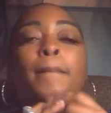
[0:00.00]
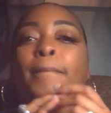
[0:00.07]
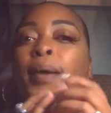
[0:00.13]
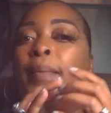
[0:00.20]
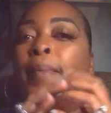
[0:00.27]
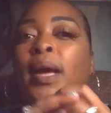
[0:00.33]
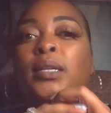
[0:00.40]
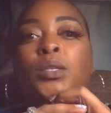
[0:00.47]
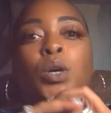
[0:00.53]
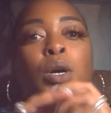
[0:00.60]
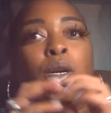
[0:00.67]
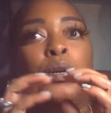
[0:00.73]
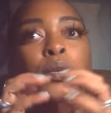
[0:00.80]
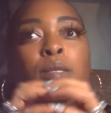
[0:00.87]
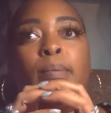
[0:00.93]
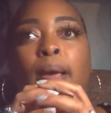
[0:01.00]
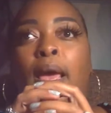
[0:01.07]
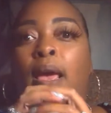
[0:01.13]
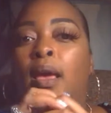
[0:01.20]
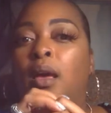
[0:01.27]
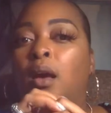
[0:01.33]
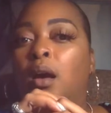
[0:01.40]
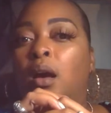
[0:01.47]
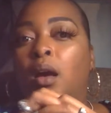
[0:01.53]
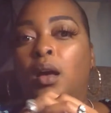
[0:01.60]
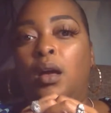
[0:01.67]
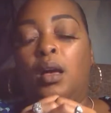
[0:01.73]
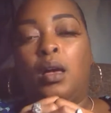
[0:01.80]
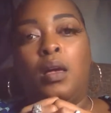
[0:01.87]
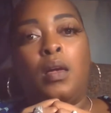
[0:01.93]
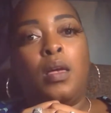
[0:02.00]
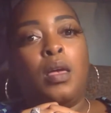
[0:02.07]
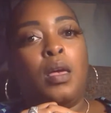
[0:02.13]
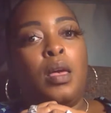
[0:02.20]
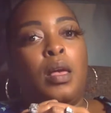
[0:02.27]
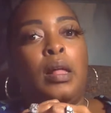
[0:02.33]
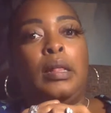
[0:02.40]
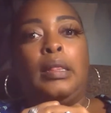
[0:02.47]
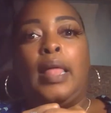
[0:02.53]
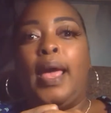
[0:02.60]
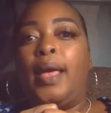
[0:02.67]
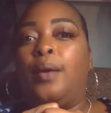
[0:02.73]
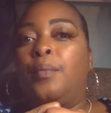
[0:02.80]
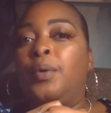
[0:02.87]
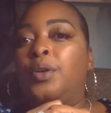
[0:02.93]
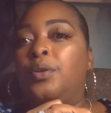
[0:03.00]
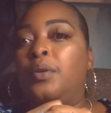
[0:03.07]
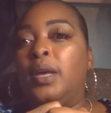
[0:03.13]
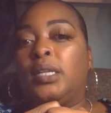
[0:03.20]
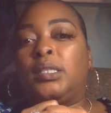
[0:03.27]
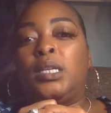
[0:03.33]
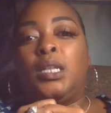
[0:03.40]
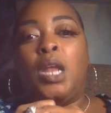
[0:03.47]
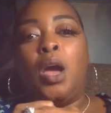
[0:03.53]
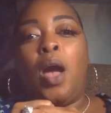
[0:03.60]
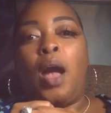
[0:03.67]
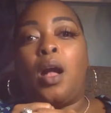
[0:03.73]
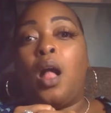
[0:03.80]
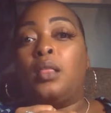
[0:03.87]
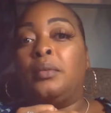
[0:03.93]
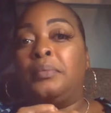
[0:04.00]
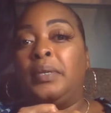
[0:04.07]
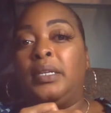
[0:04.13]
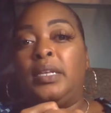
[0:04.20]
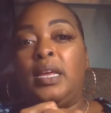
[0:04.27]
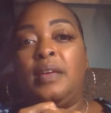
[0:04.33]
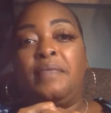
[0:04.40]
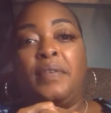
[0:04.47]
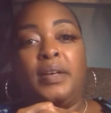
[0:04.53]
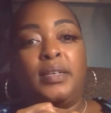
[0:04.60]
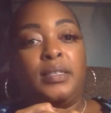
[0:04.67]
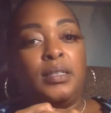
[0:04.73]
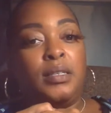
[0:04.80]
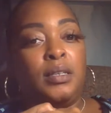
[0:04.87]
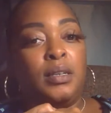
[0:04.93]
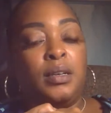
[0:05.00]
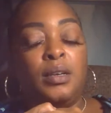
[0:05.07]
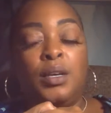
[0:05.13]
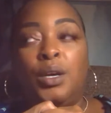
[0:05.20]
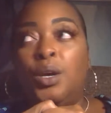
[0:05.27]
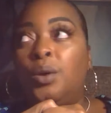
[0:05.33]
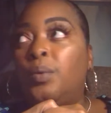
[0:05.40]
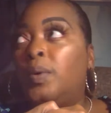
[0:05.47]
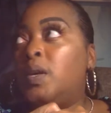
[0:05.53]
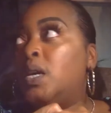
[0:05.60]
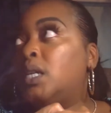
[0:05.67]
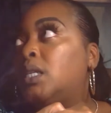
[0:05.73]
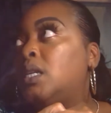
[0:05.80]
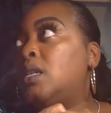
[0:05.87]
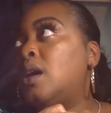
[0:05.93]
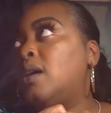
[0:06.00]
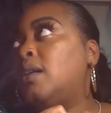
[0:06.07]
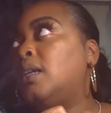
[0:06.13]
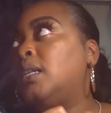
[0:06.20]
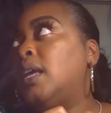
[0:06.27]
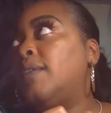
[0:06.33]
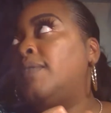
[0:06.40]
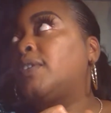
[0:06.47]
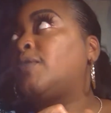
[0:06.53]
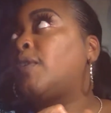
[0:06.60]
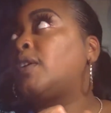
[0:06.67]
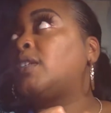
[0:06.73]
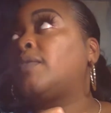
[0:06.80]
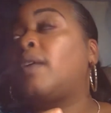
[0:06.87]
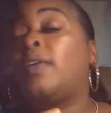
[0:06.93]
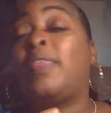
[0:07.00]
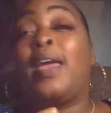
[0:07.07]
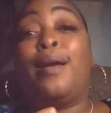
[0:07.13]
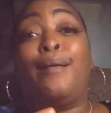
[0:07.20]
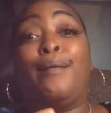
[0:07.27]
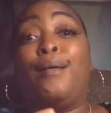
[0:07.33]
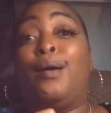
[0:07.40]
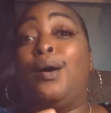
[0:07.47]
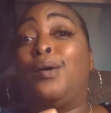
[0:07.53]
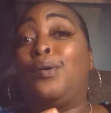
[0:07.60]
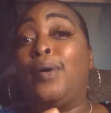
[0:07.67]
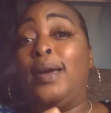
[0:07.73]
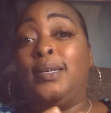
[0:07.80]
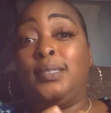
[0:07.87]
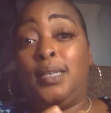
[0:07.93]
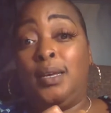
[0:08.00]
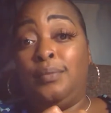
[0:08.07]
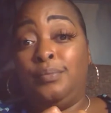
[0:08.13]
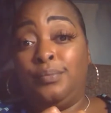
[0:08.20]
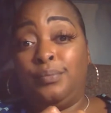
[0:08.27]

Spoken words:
but my daughters, man. Like when you get to know, I call them the divas. When you get to know the divas, first of all, they are all crazy.